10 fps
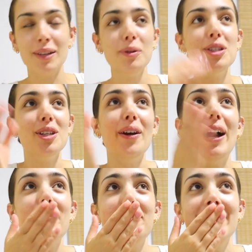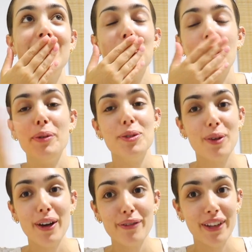They were so helpful in the shop. It was
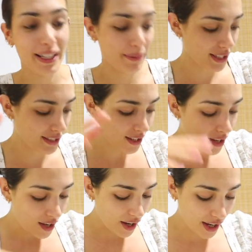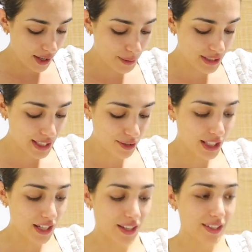quite funny because I was
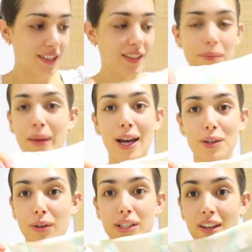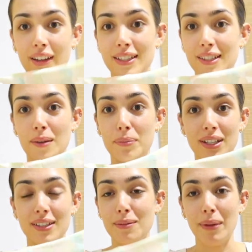literally asking them, how do I tie this up?
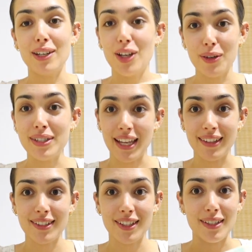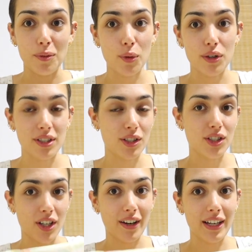Because it made no sense because it wasn't
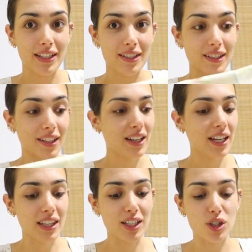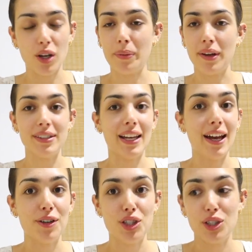tied in the shop. I was like,
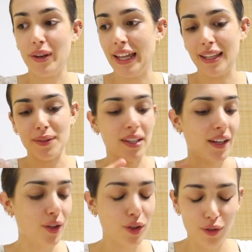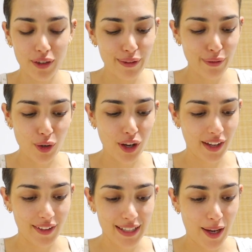how do you do it? And there was like 3-4
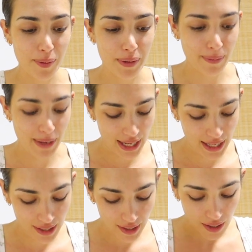girls helping me.